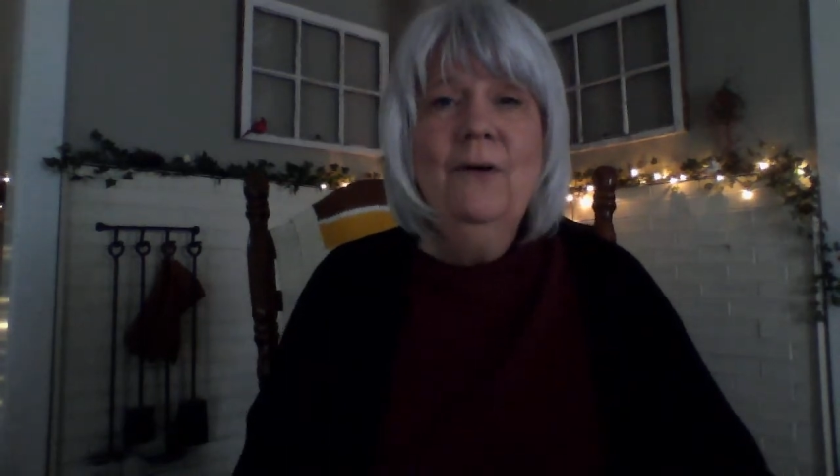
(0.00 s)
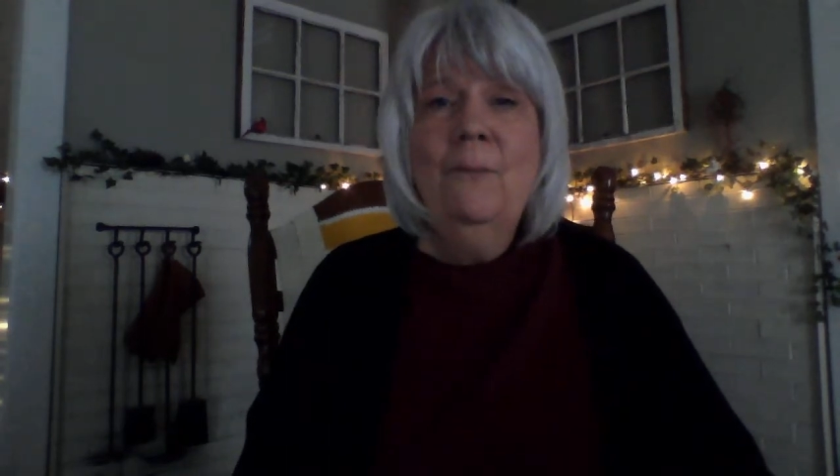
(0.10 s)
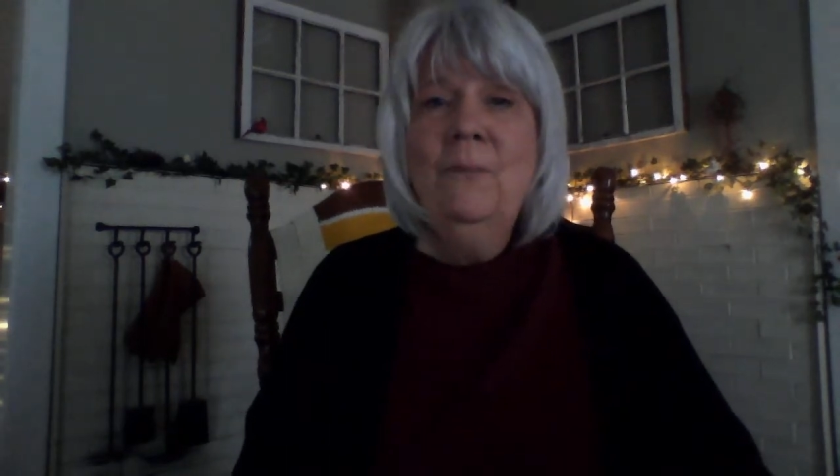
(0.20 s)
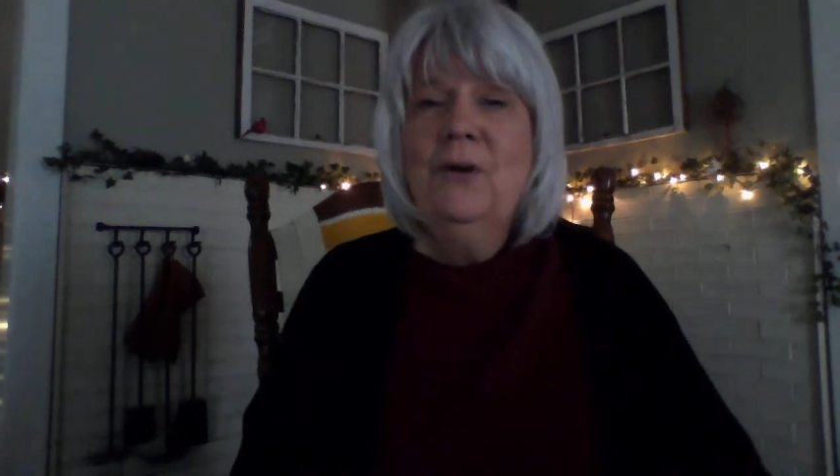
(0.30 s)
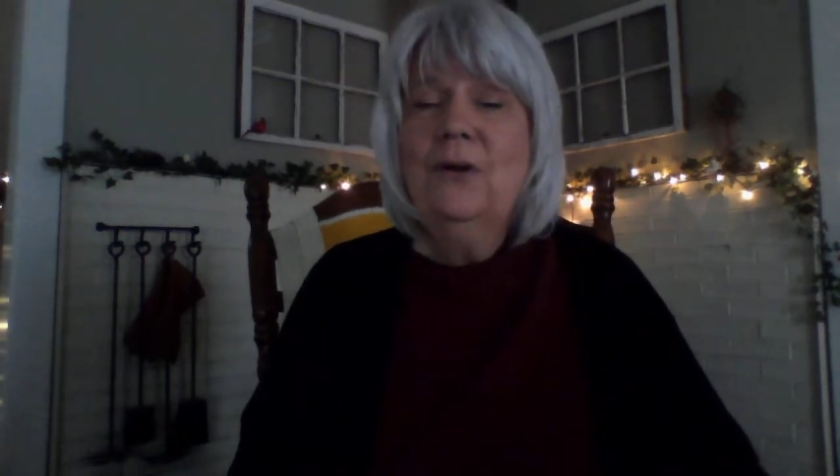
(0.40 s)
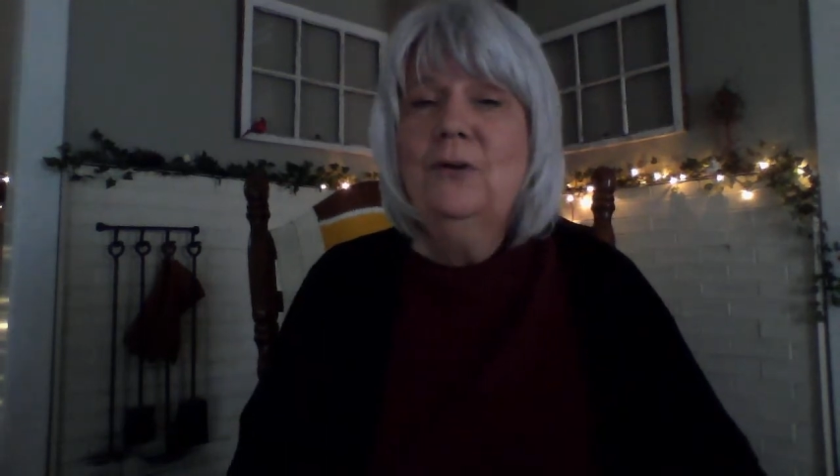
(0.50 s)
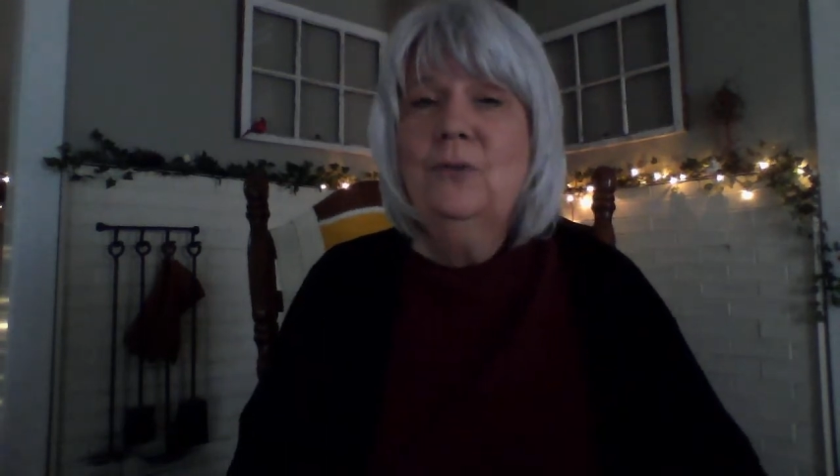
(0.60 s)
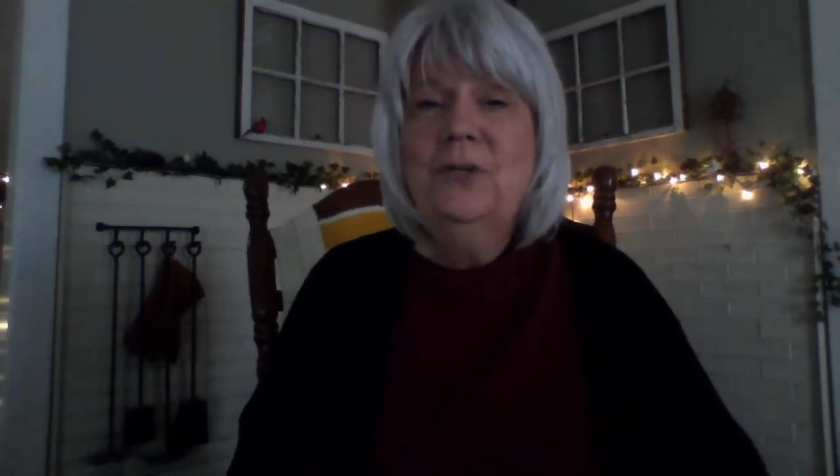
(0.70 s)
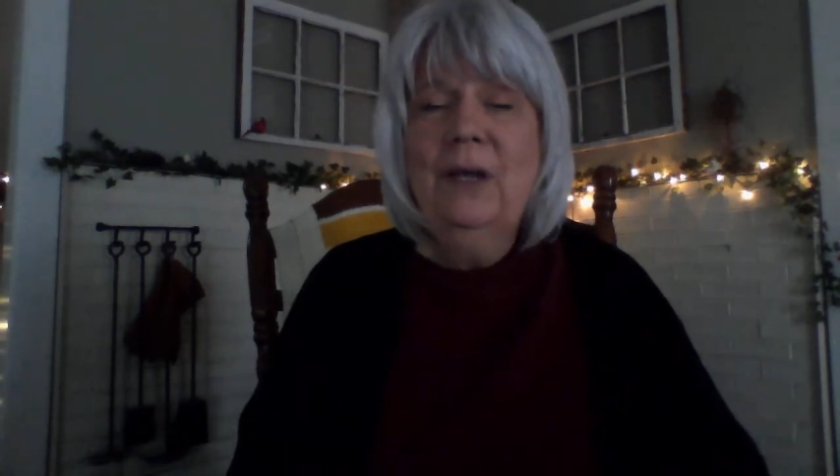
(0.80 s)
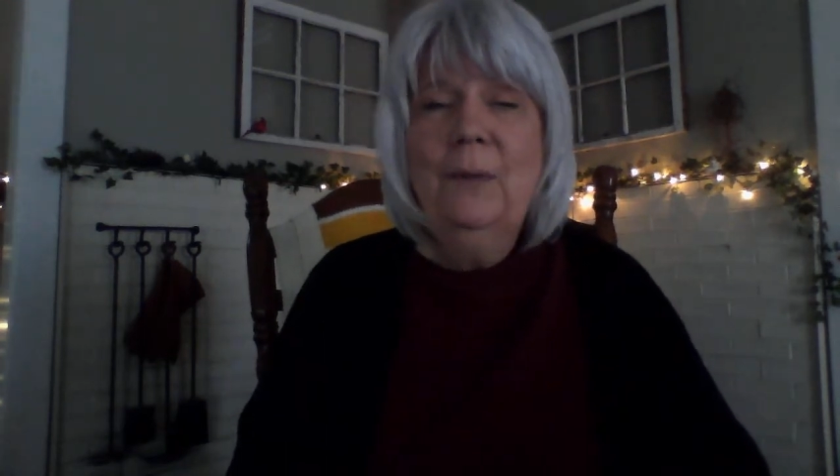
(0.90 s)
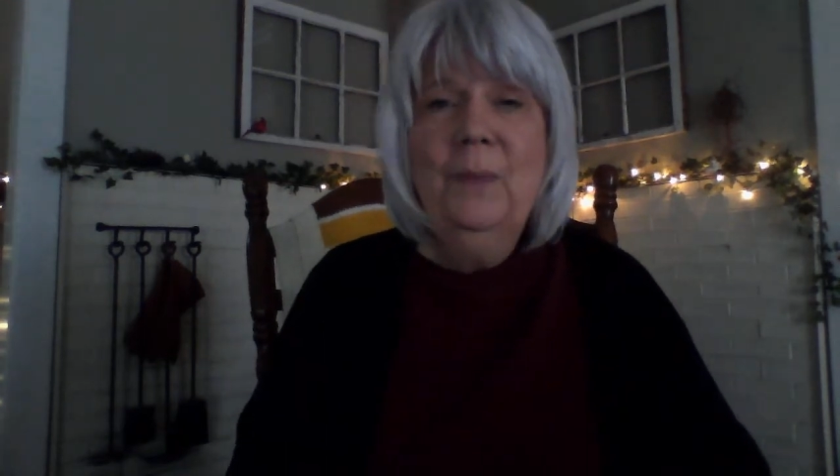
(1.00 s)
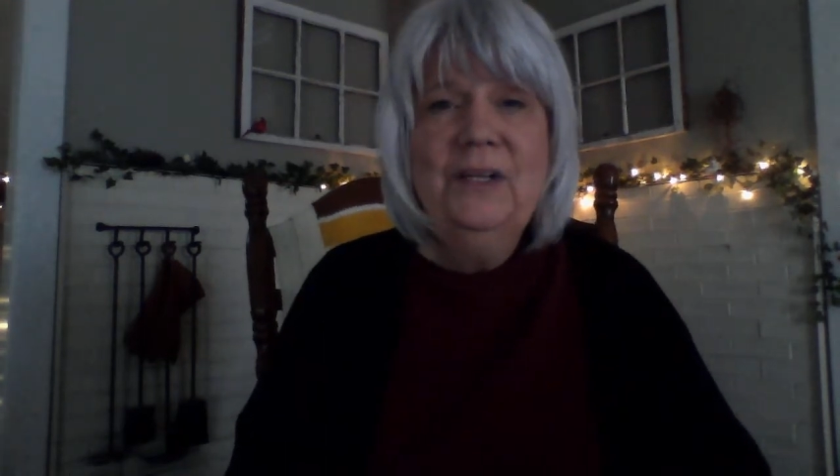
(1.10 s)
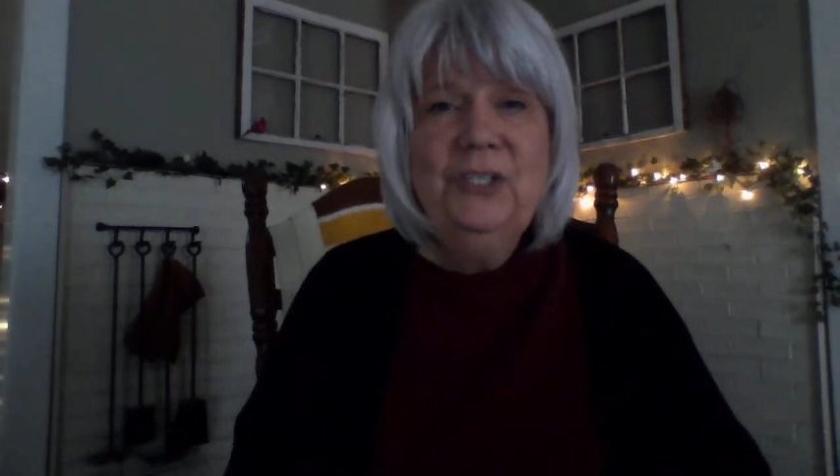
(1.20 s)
miracles were done by